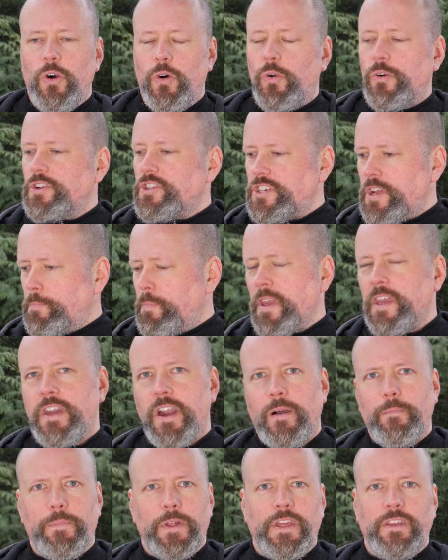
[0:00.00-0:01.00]
Or shipping
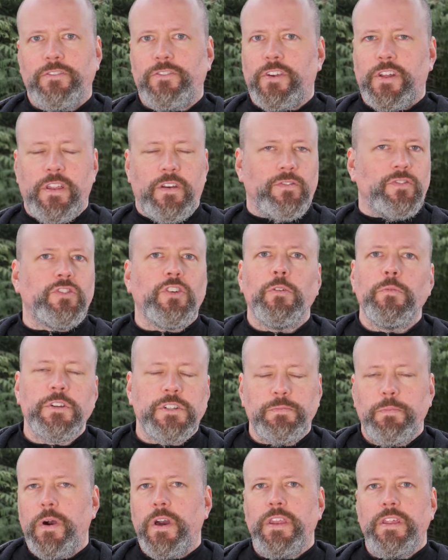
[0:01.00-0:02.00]
companies are going to have so
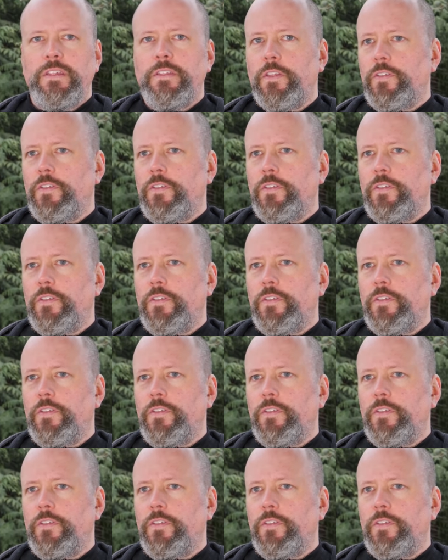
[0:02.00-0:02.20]
much money